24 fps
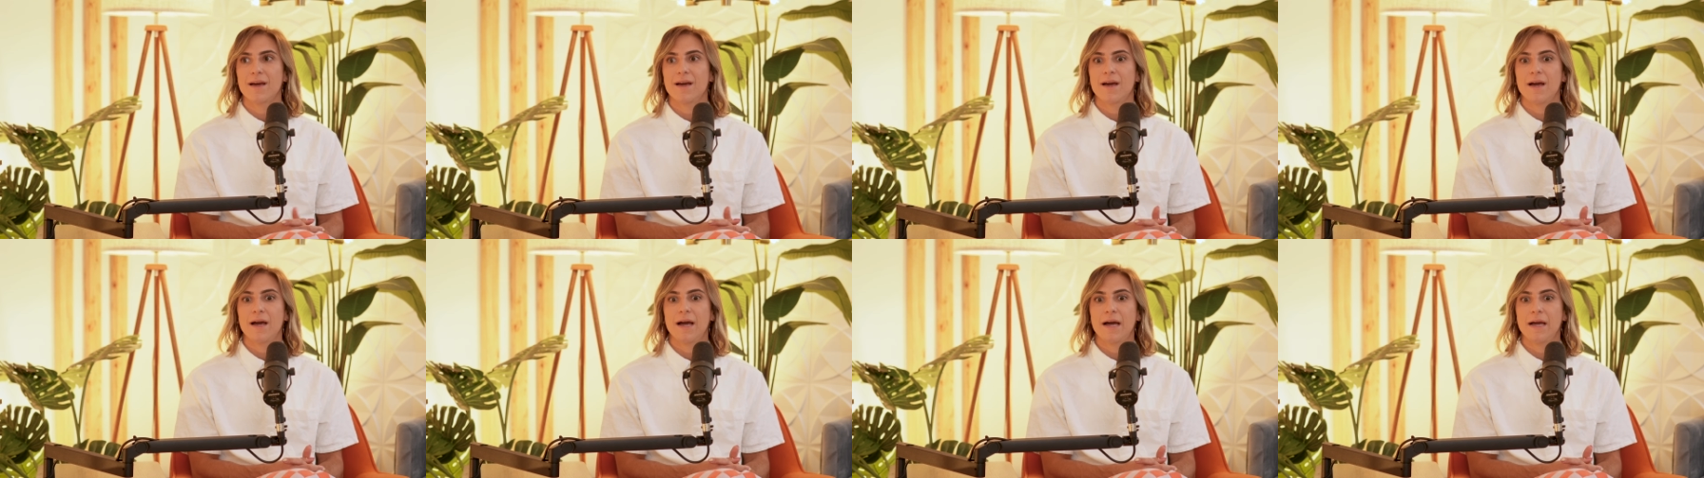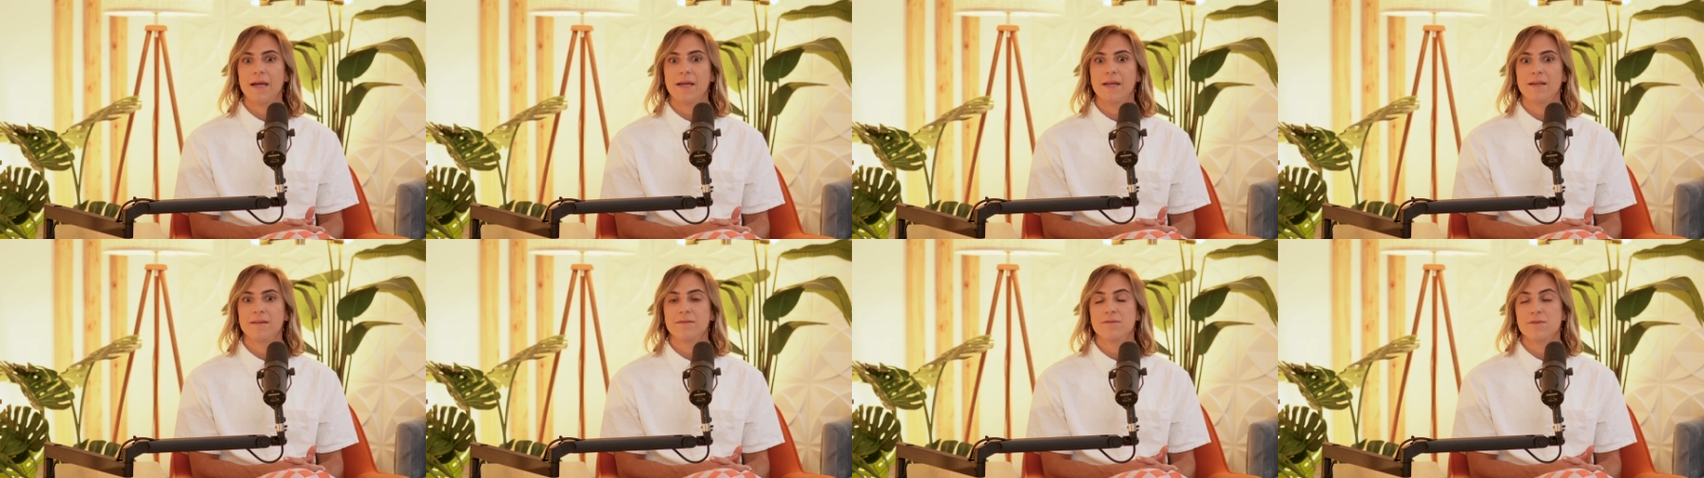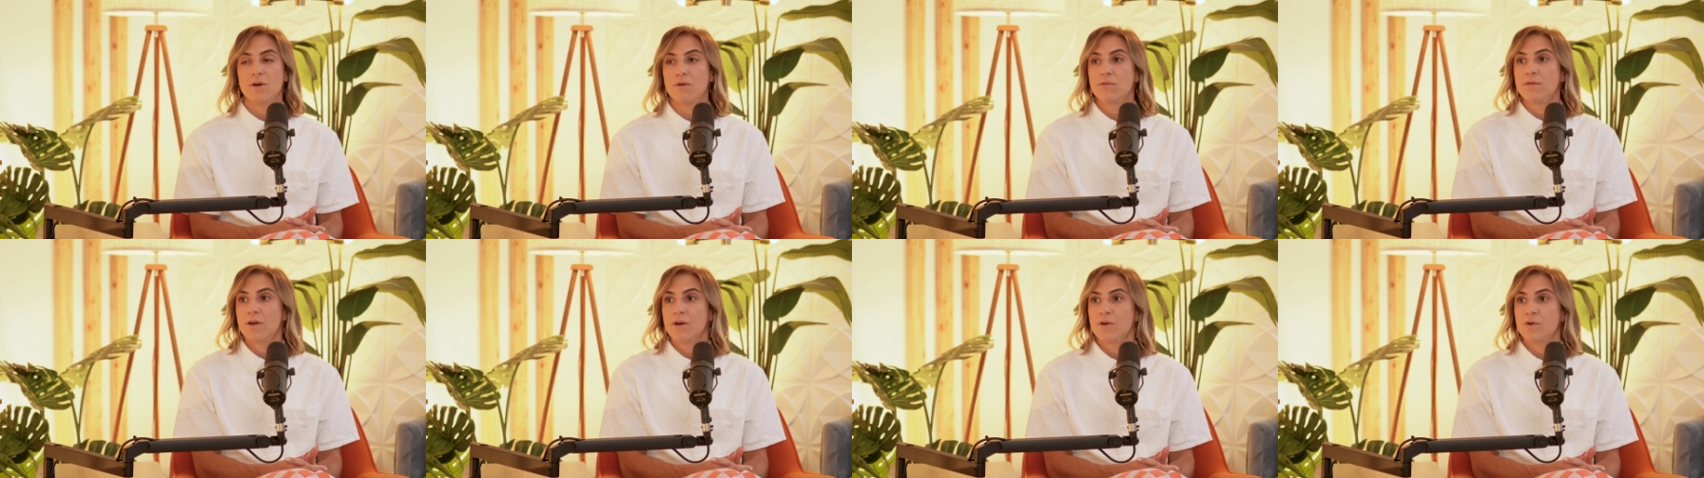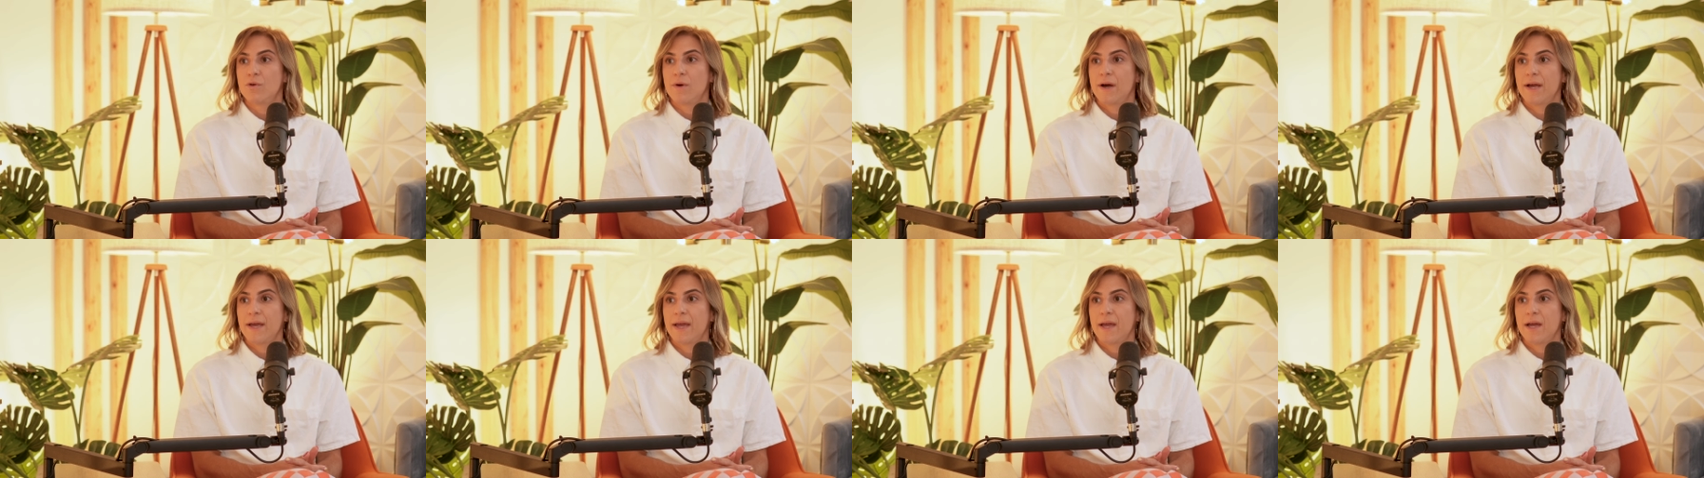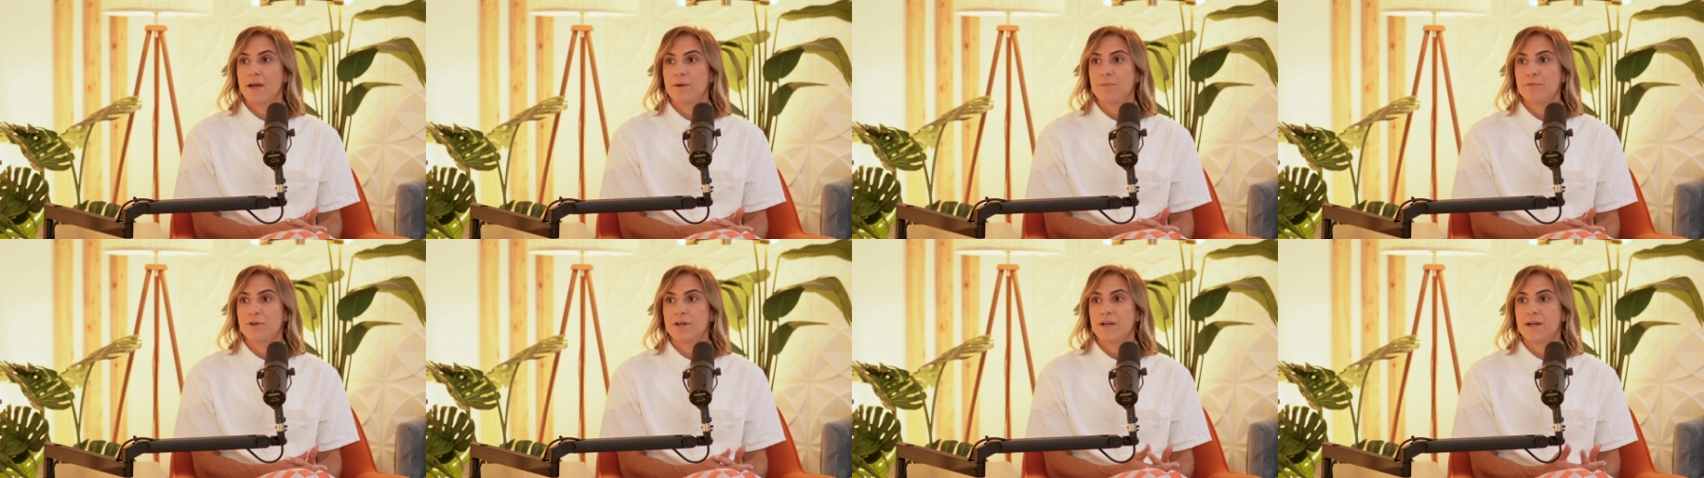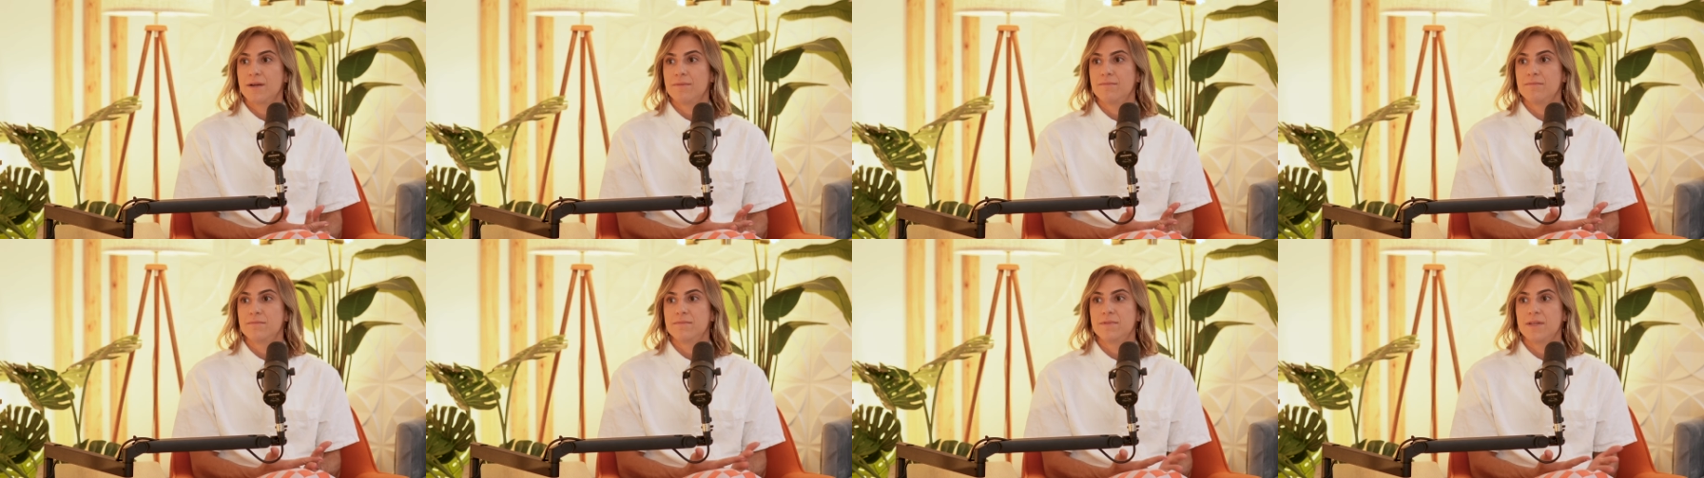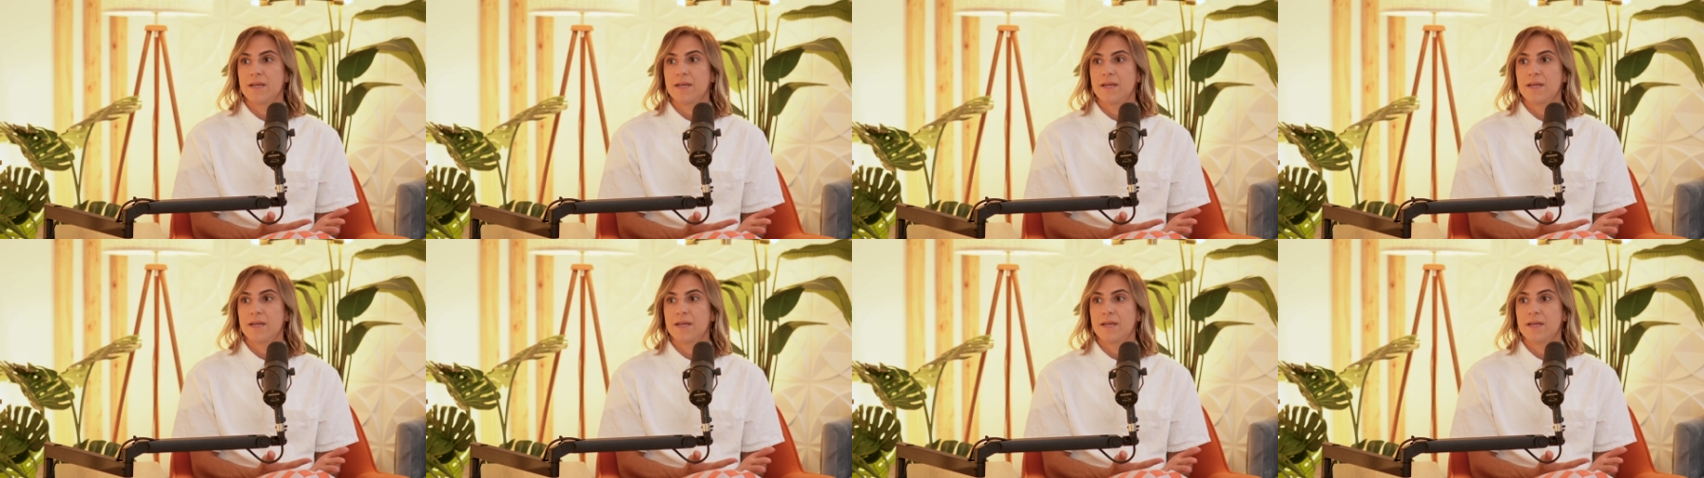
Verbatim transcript: I don't know who I am, or I'm